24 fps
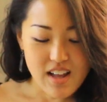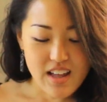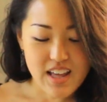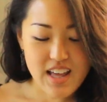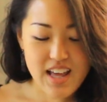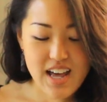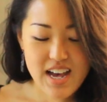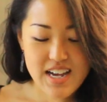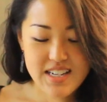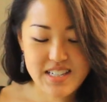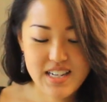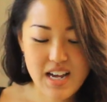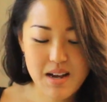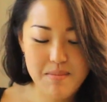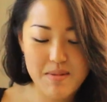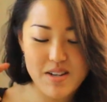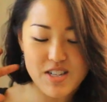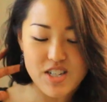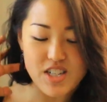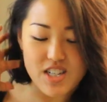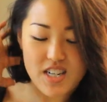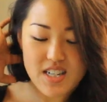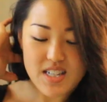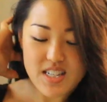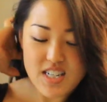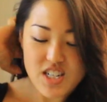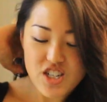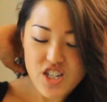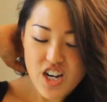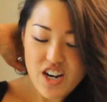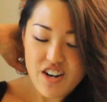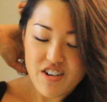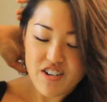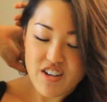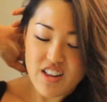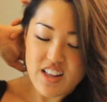He asked, how much does it
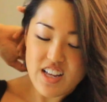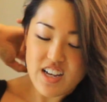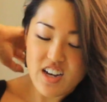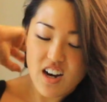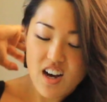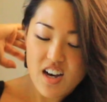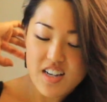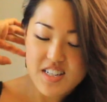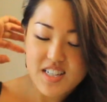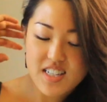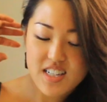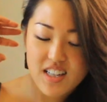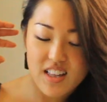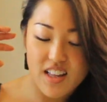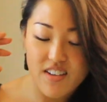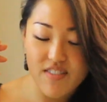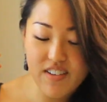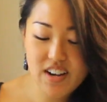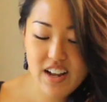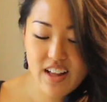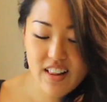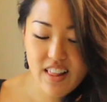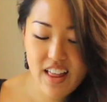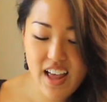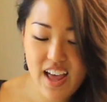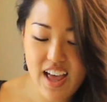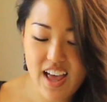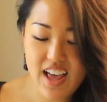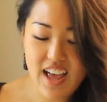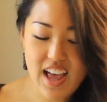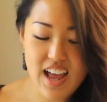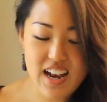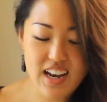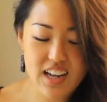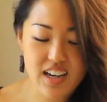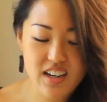generally cost to live in
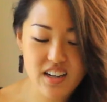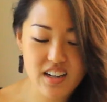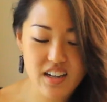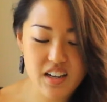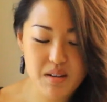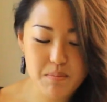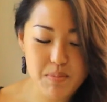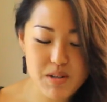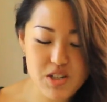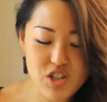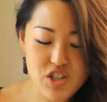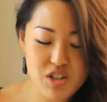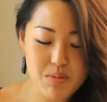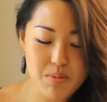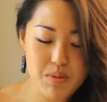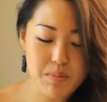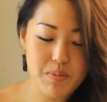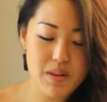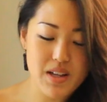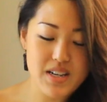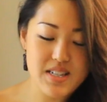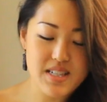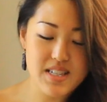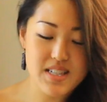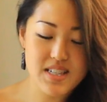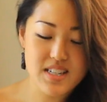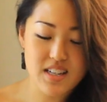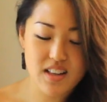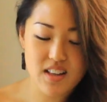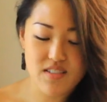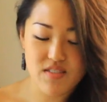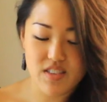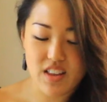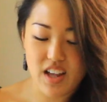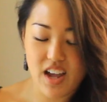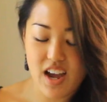LA? Any good but cheaper places to
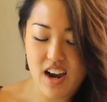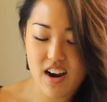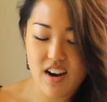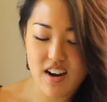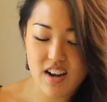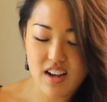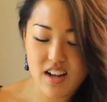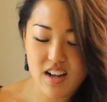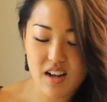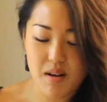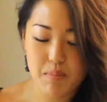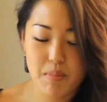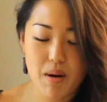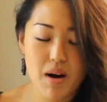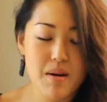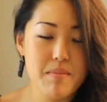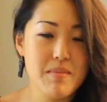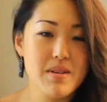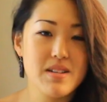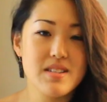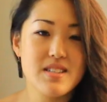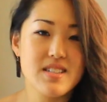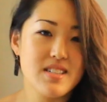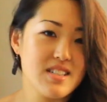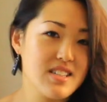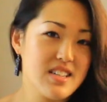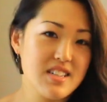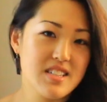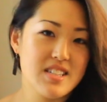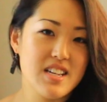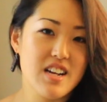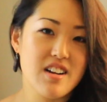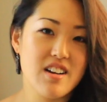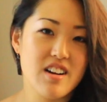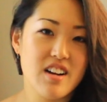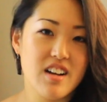live in the area, apartments,
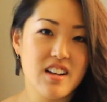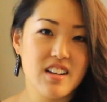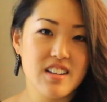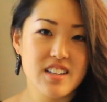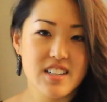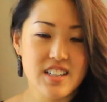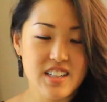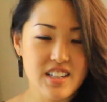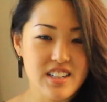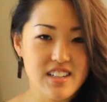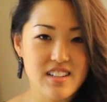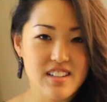etc.?